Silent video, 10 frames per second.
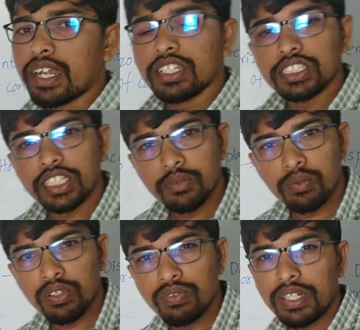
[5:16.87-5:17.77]
and the sea
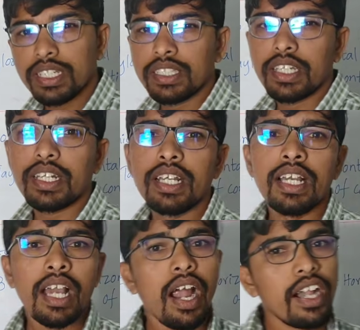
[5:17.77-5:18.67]
floor spreading theory.
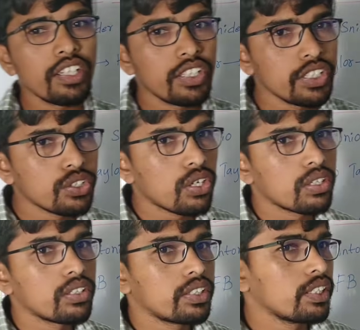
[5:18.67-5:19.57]
And these all
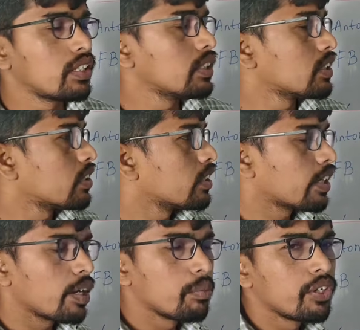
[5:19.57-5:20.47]
the theories are the
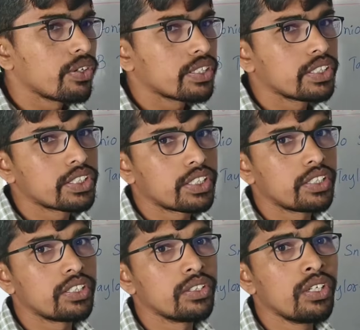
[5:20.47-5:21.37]
came into
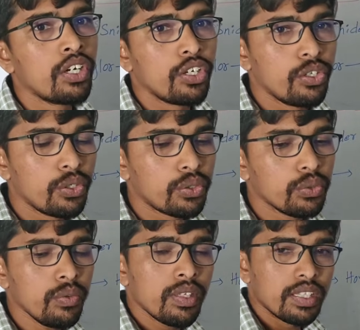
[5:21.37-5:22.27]
existence due
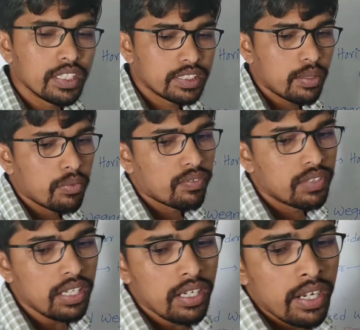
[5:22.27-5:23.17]
to the some of
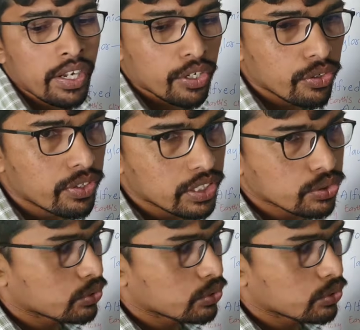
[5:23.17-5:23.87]
the curious